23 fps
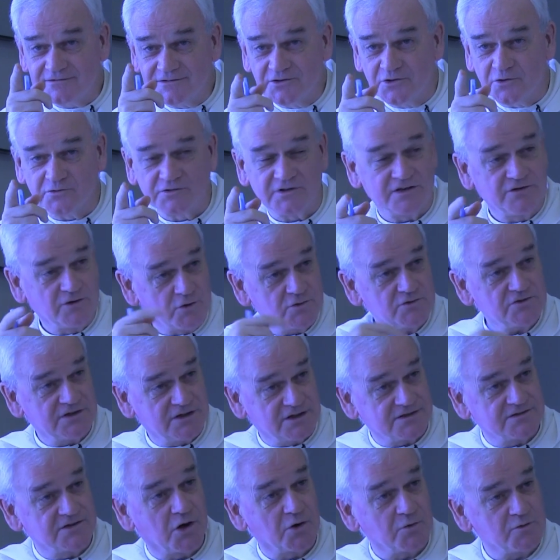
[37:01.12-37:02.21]
you know, the notional
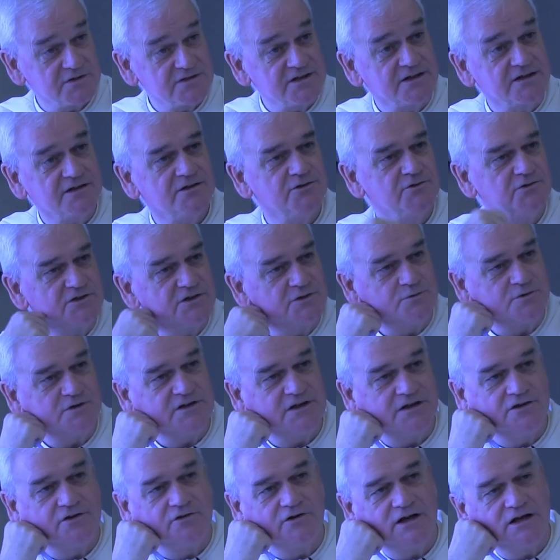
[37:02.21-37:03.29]
is always included
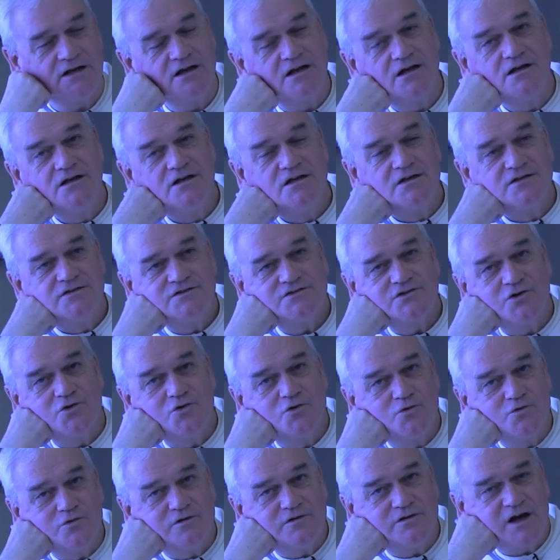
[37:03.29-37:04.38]
within the real.
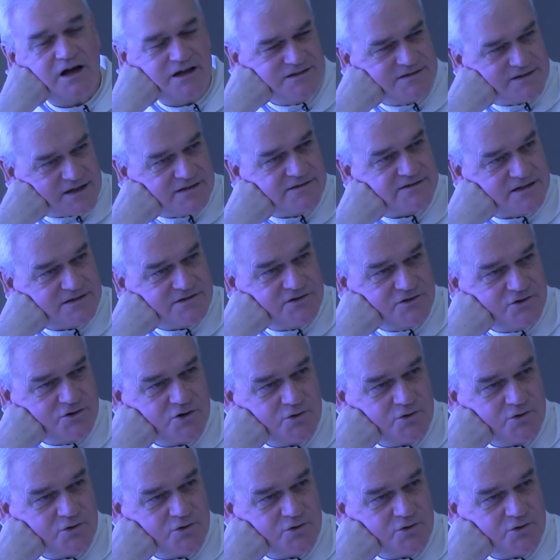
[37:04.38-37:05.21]
So is this your